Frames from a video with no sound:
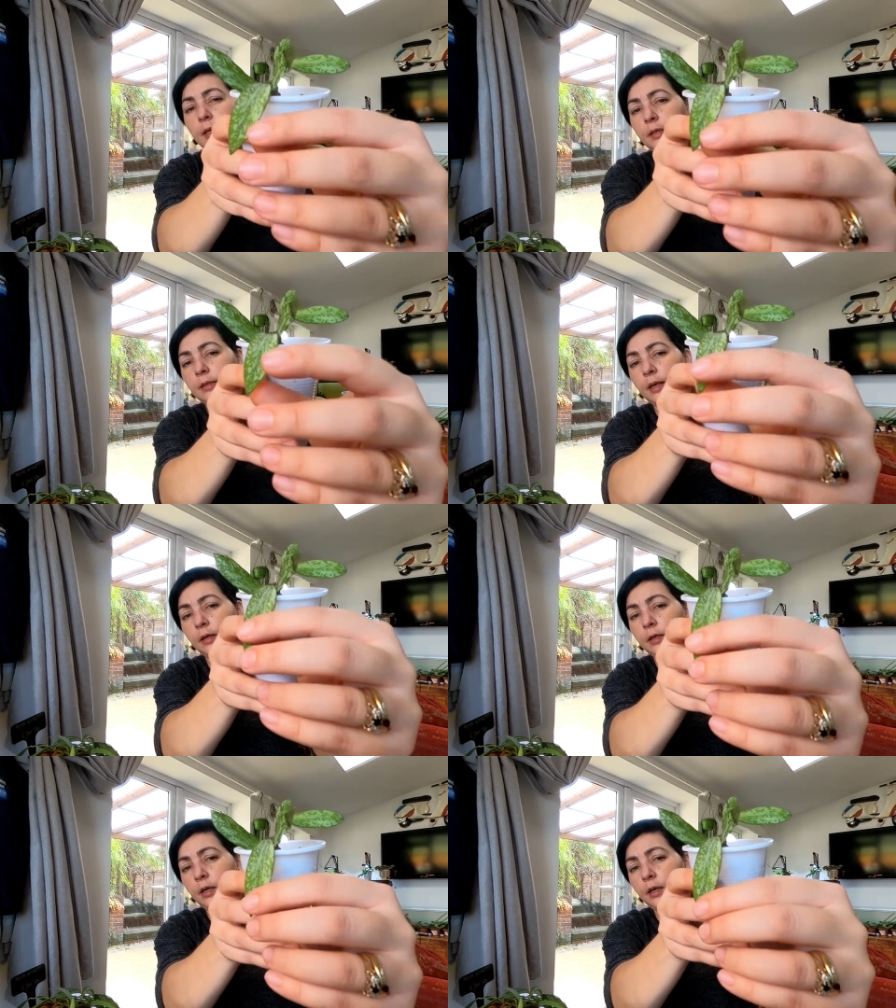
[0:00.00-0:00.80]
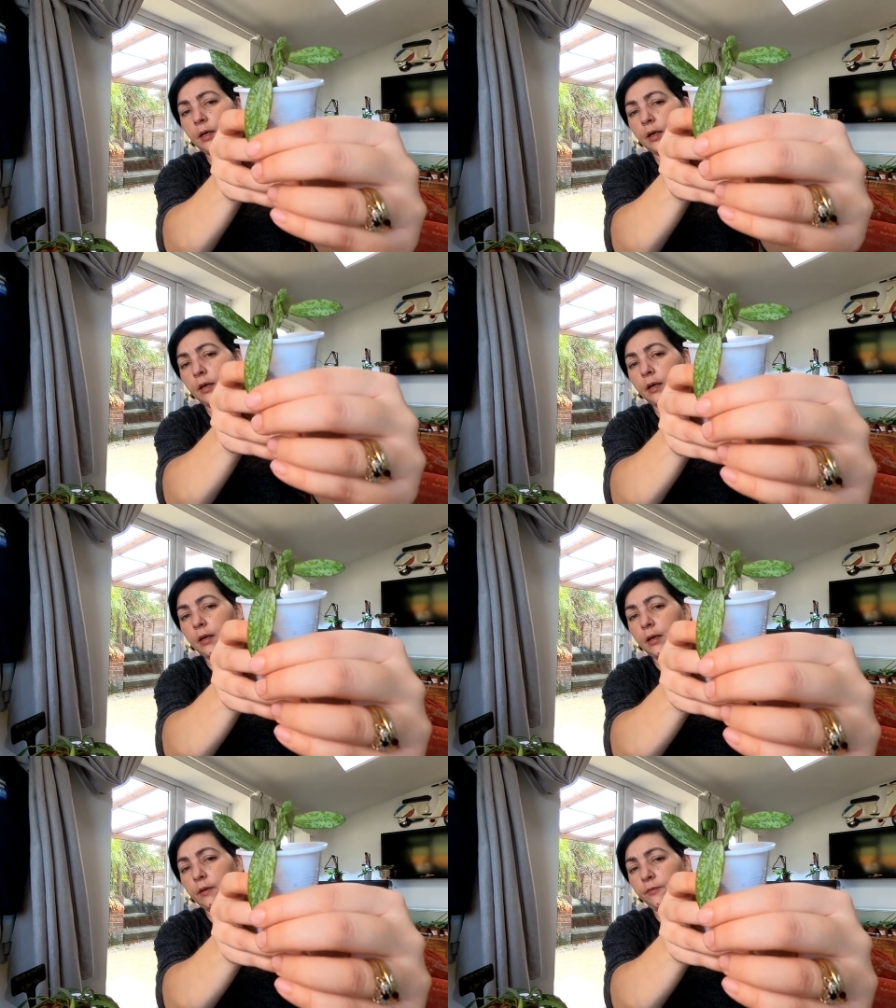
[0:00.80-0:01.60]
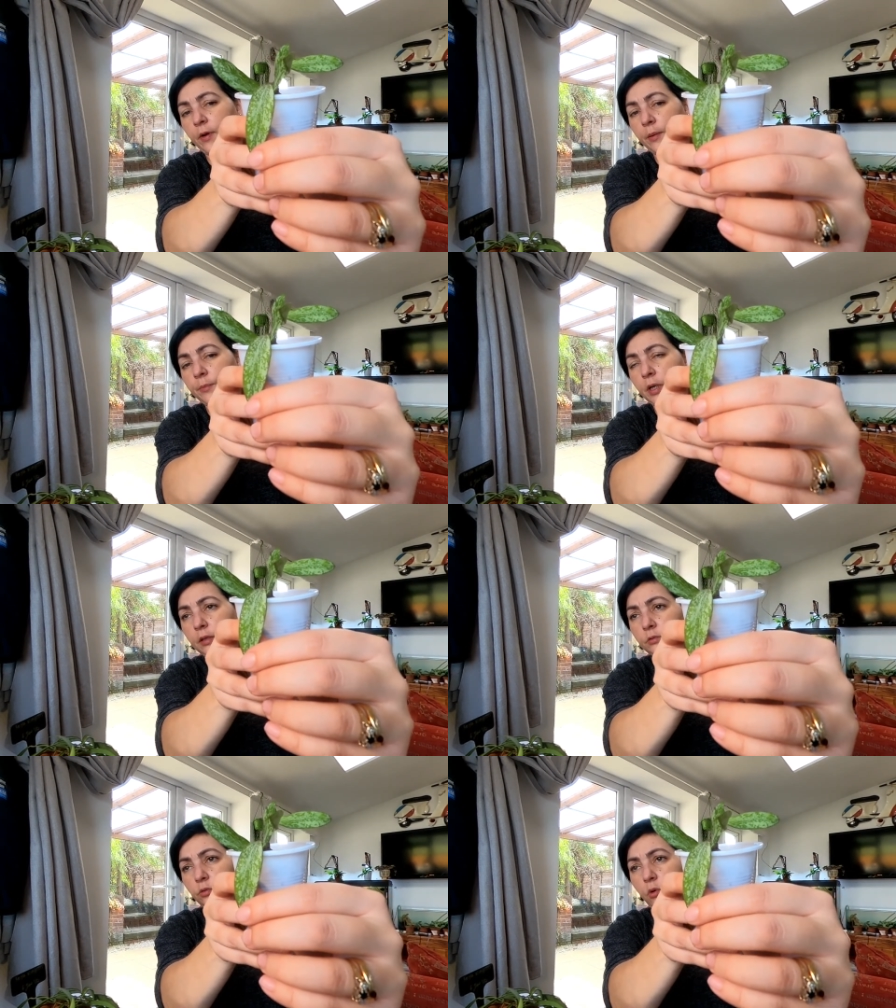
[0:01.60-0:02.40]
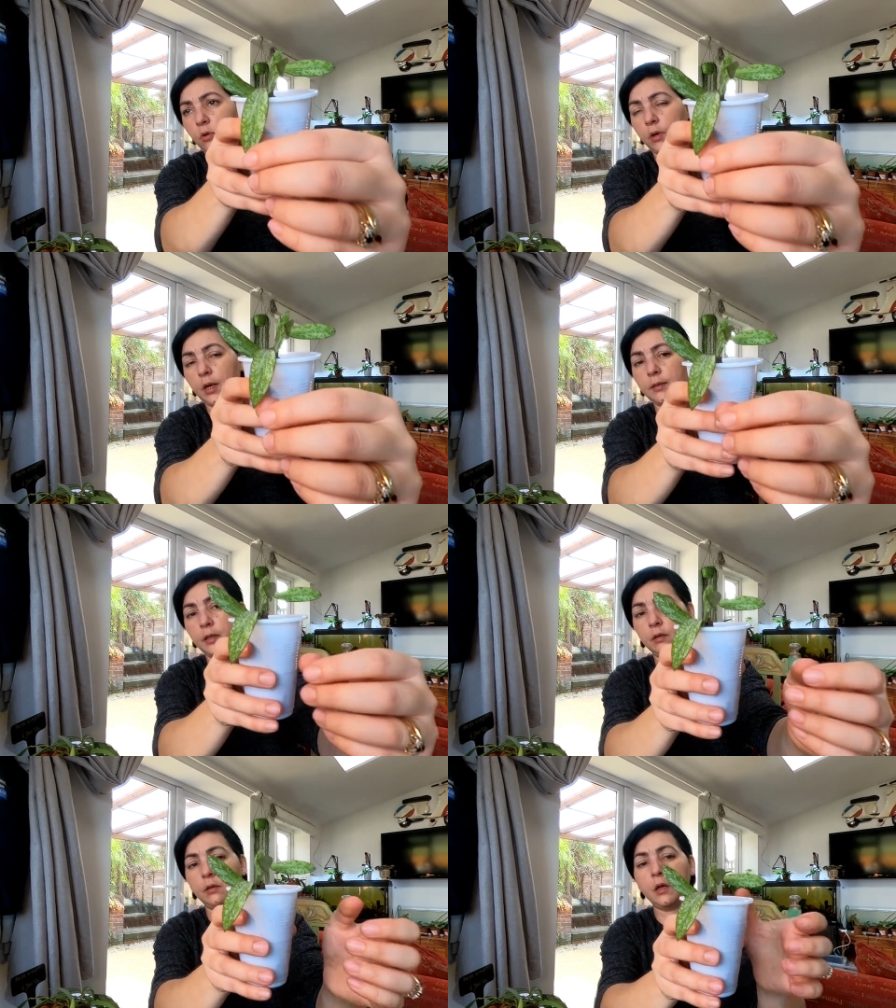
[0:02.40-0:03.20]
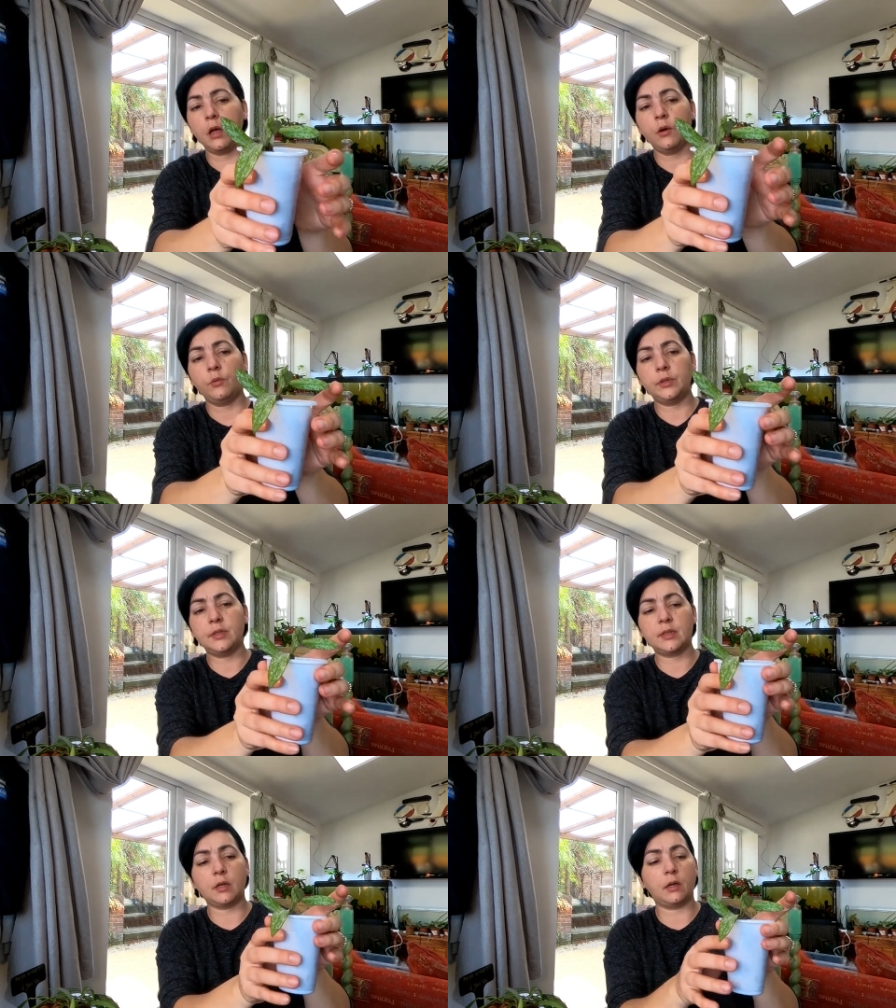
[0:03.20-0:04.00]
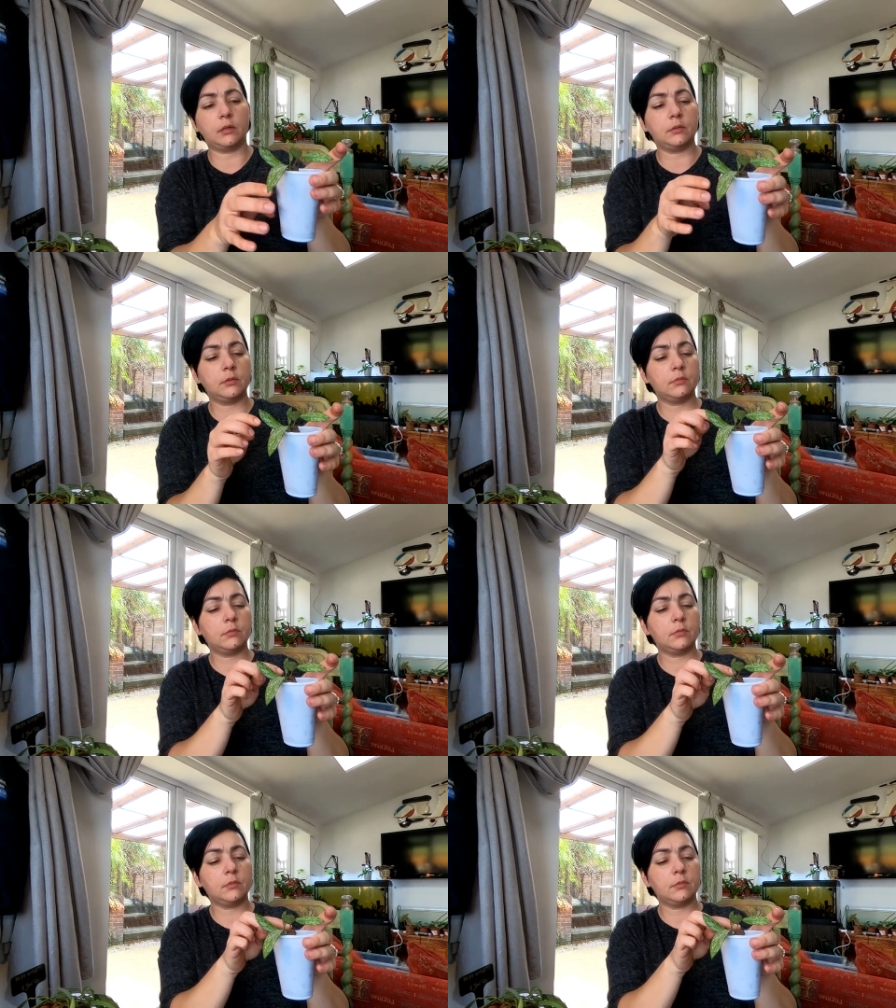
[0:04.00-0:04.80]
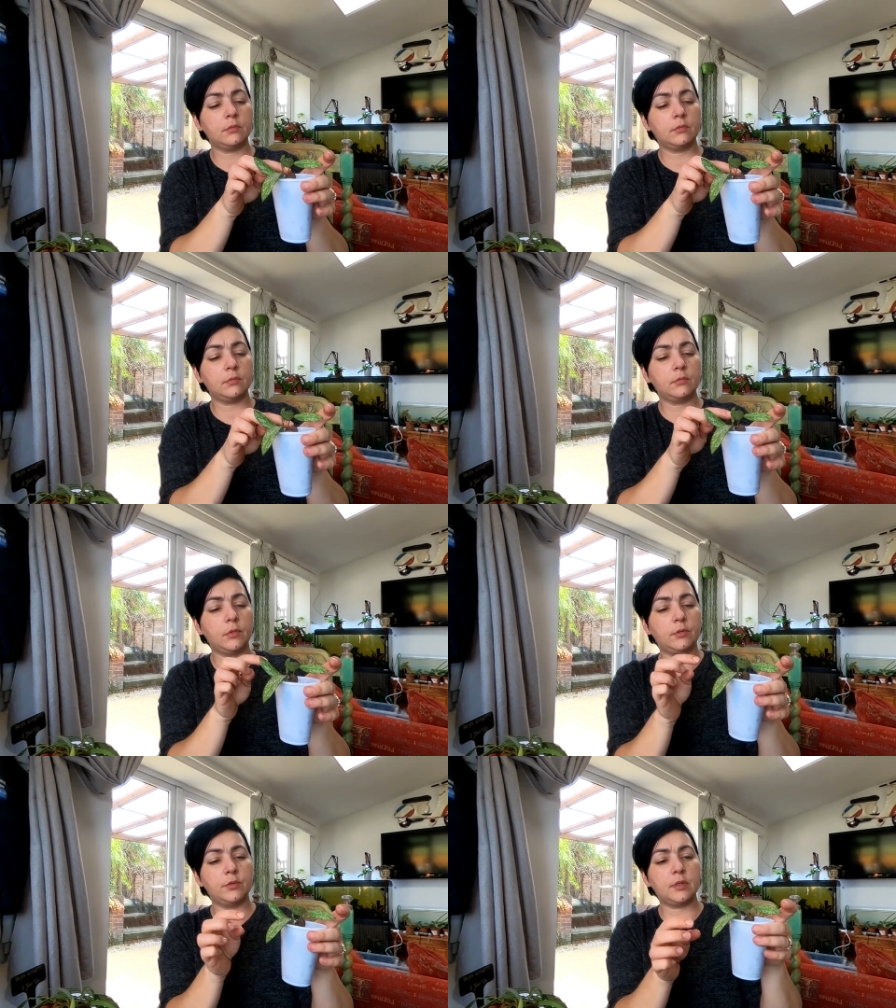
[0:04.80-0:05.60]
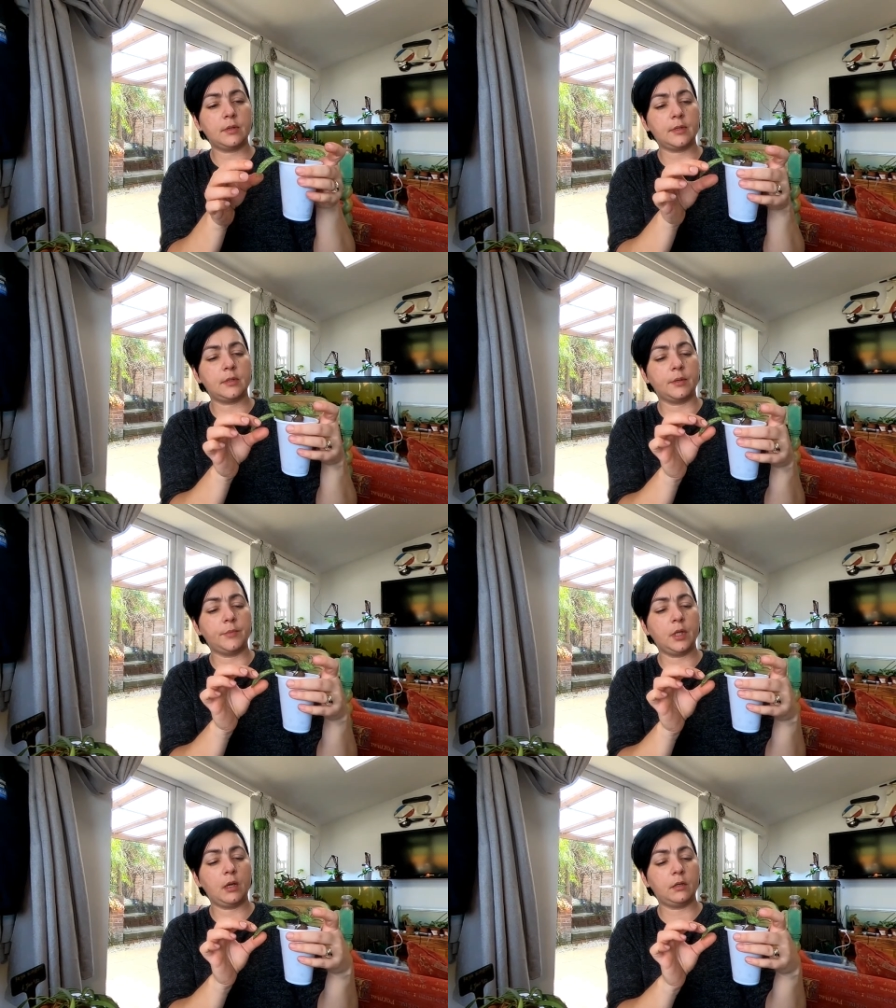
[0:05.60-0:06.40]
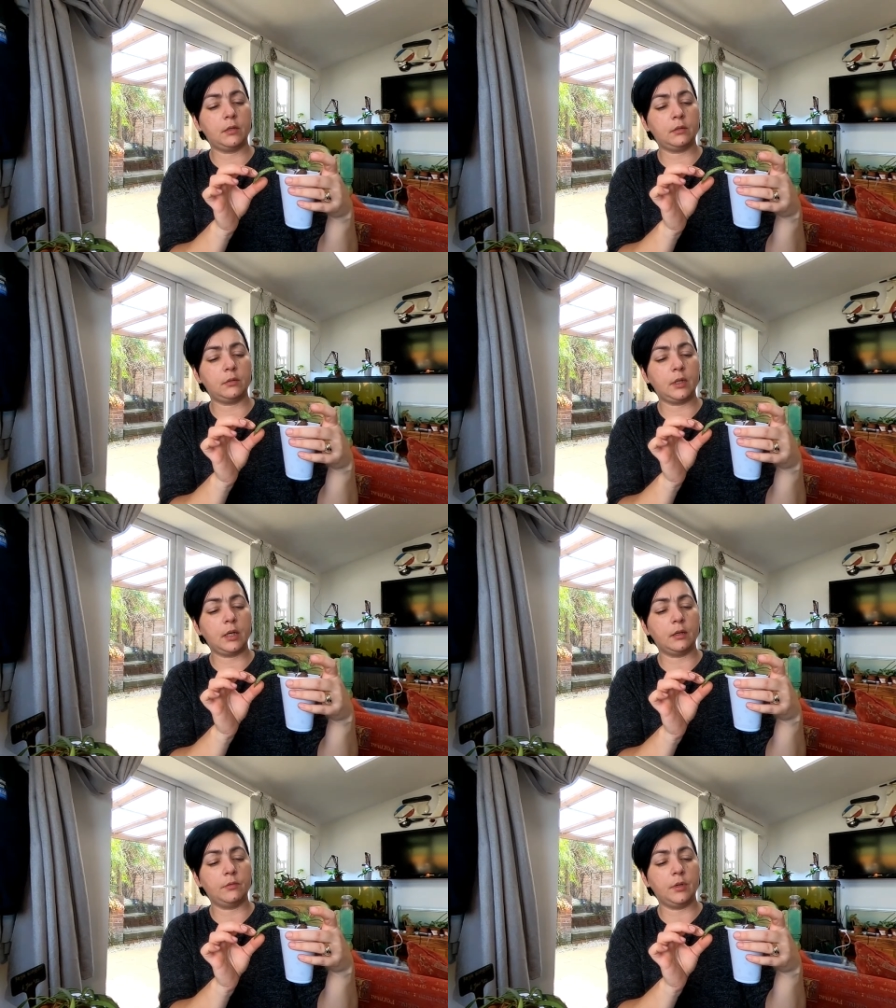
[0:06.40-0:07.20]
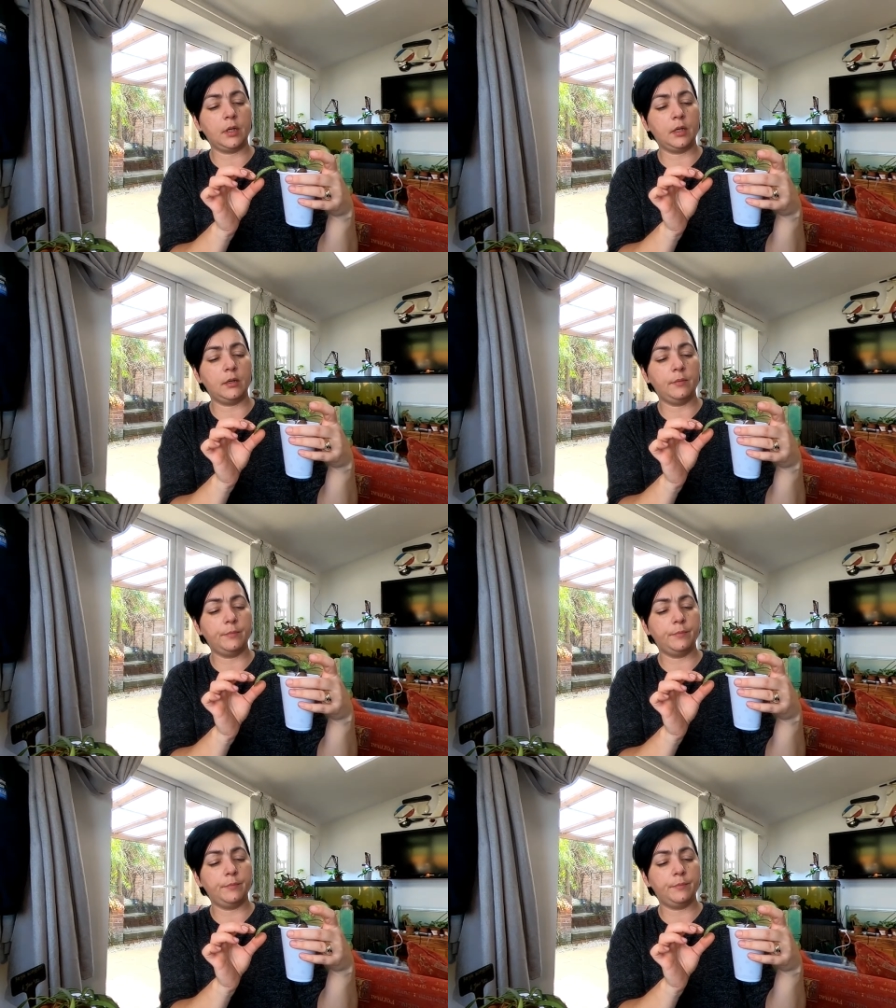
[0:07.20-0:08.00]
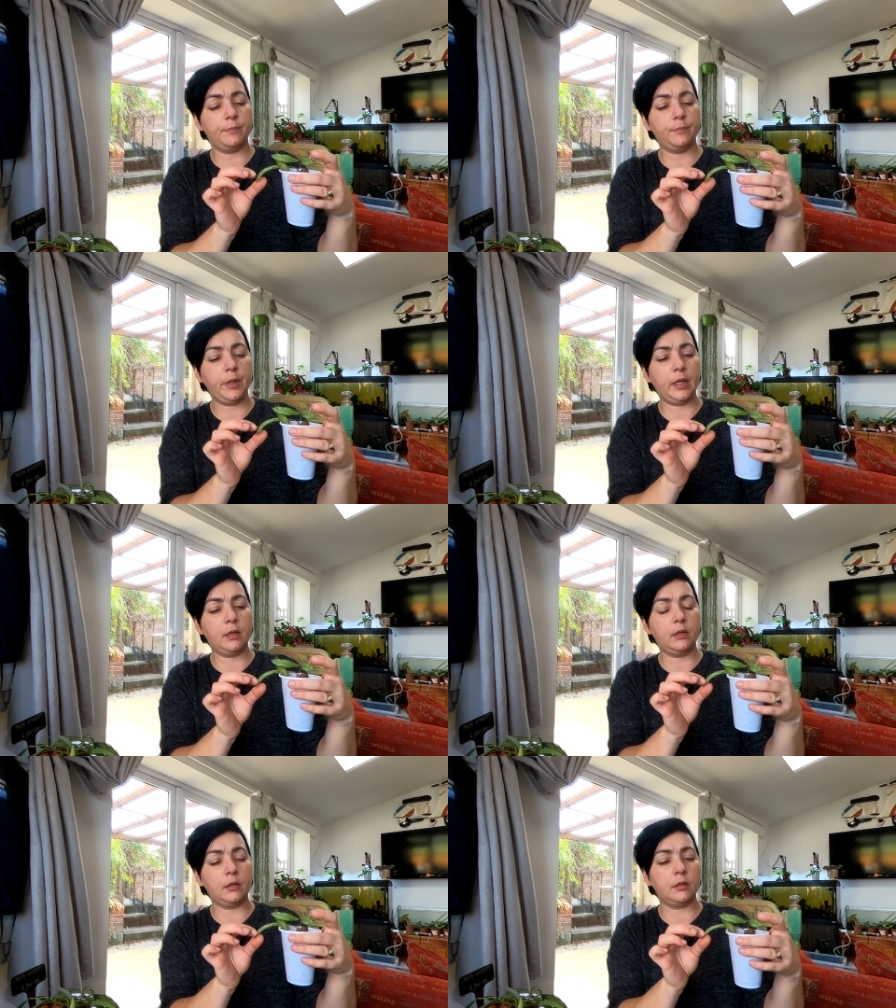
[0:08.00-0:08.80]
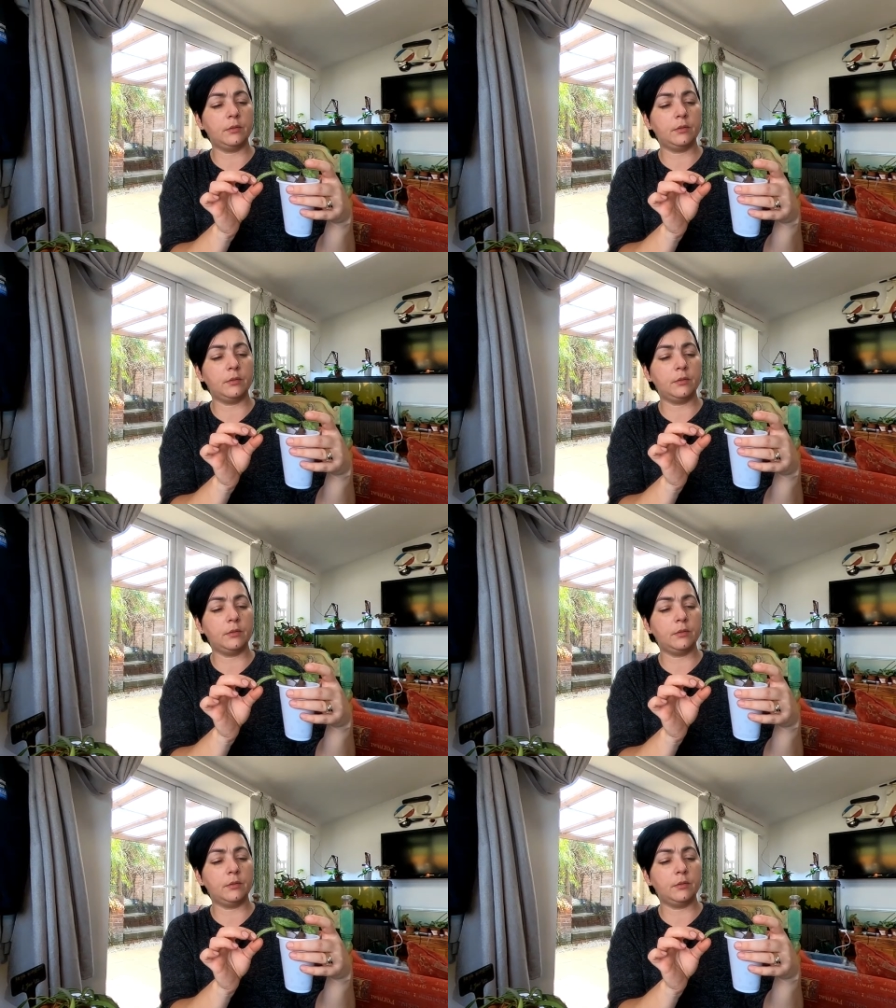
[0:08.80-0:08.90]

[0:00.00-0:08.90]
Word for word: they, they are getting, if I'm not wrong, I think with sun, when you stress them. They are getting really pink,